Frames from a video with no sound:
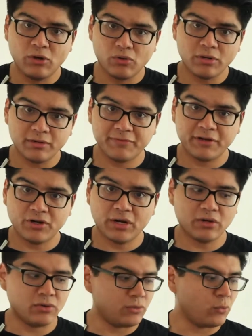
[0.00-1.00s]
In order to figure
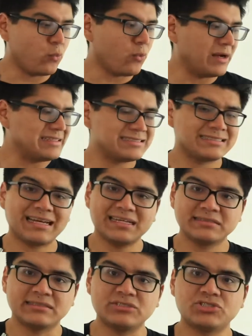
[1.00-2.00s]
out what
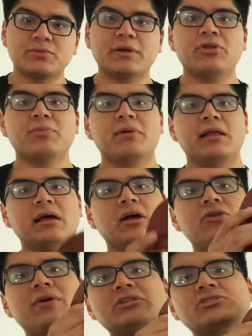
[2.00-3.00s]
size instrument you play
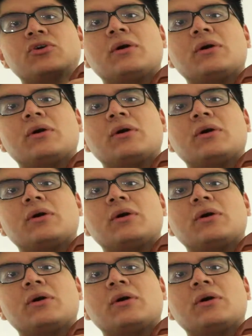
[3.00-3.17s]
on, you actually